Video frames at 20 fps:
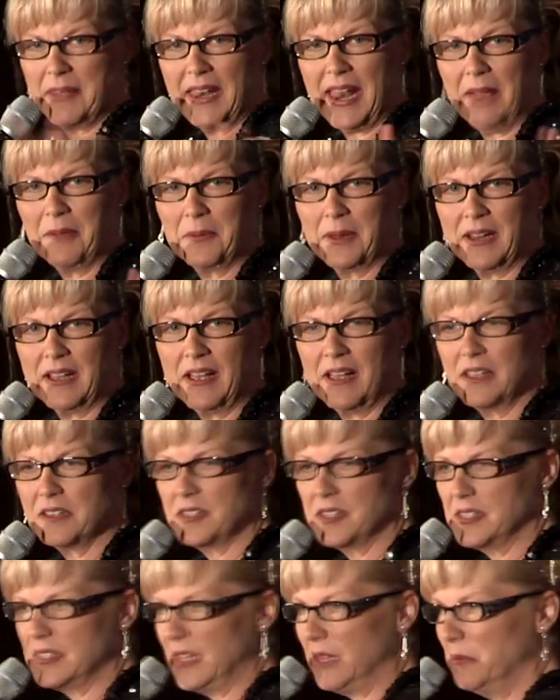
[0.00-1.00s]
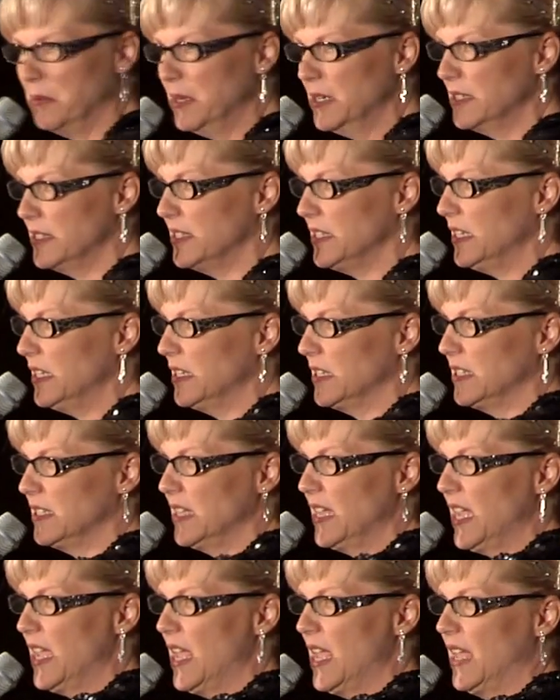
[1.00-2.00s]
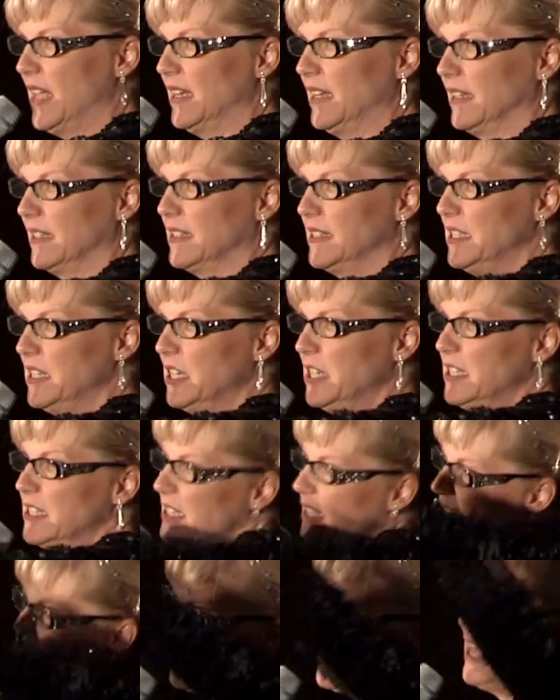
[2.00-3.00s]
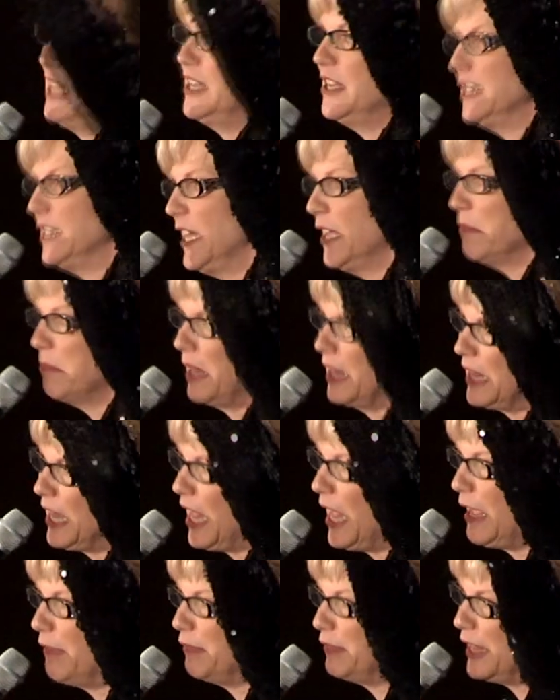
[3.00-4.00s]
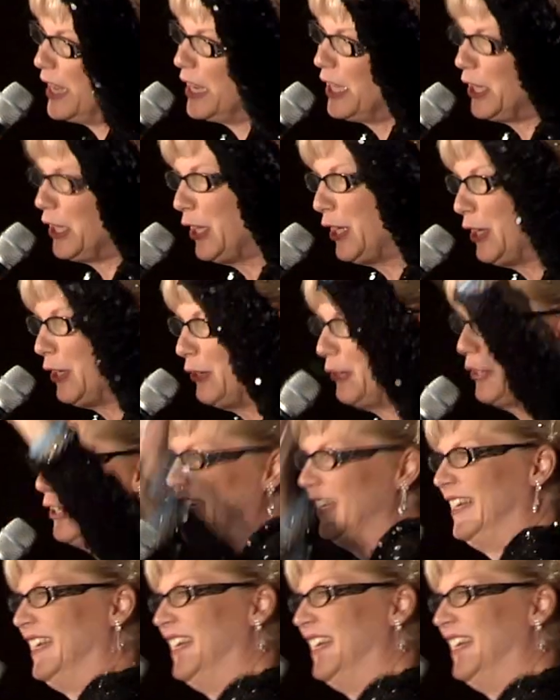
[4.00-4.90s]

But I want to also say, where's Sarah Scan? Sarah Scan, you saved my life. Thank you.